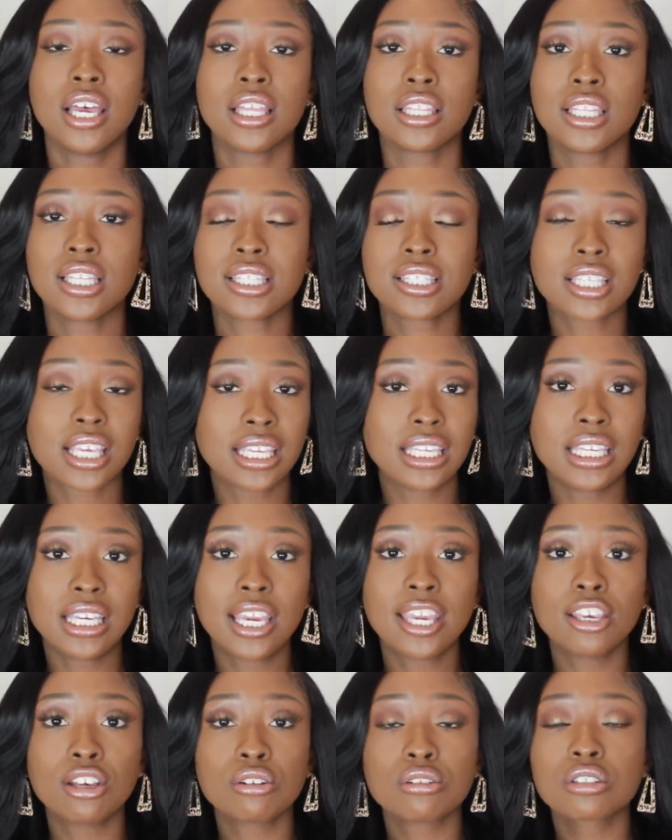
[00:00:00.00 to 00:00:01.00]
The skinny
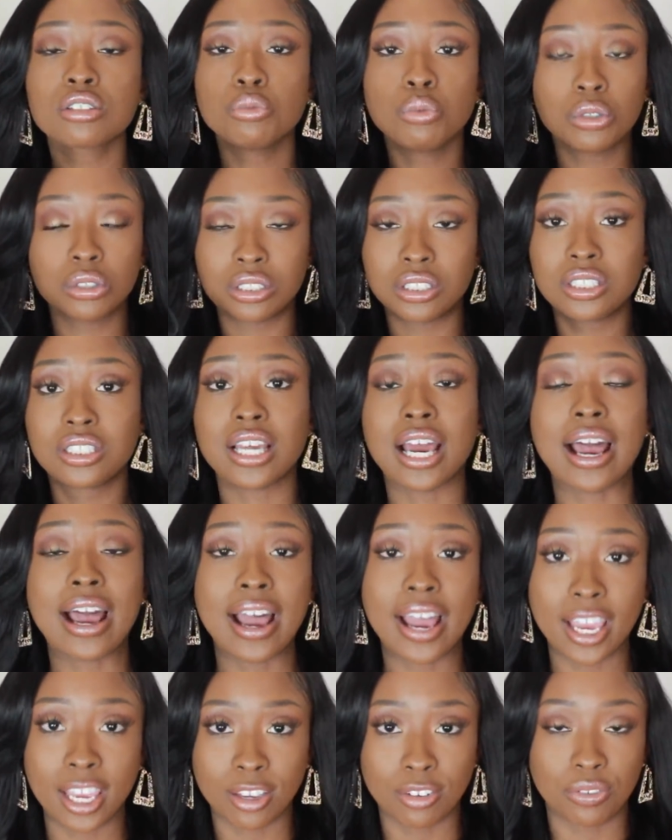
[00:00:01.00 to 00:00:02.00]
heels will
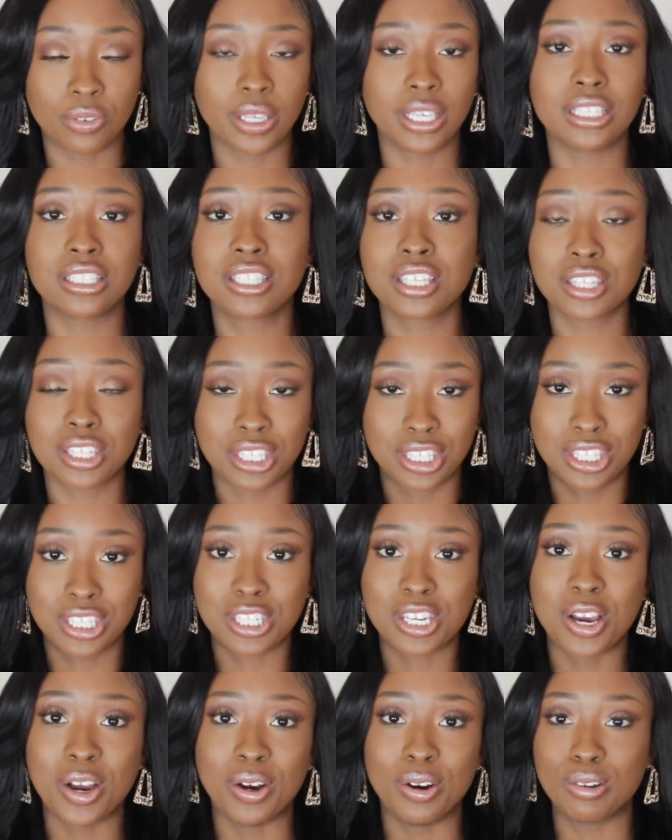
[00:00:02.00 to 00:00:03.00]
dive into the
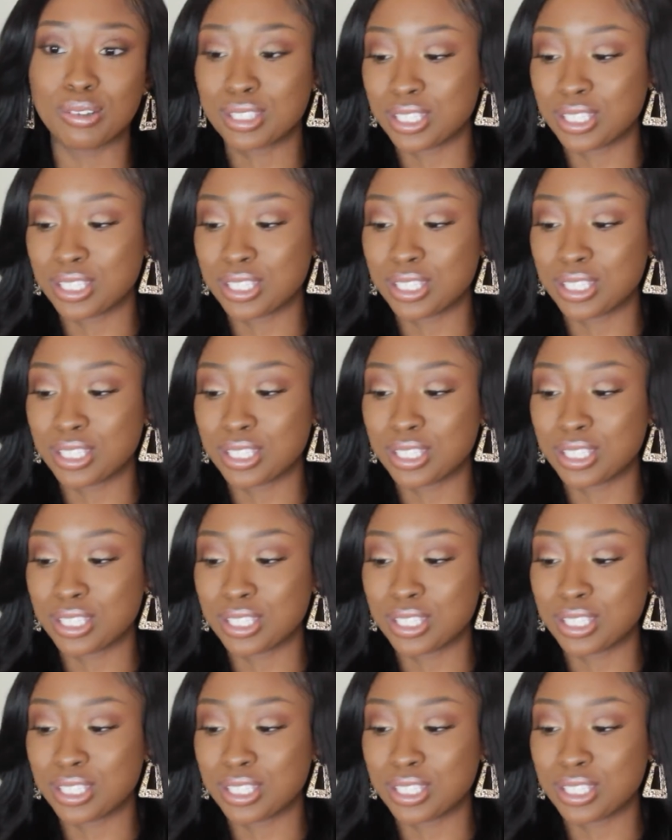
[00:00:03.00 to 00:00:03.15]
snow.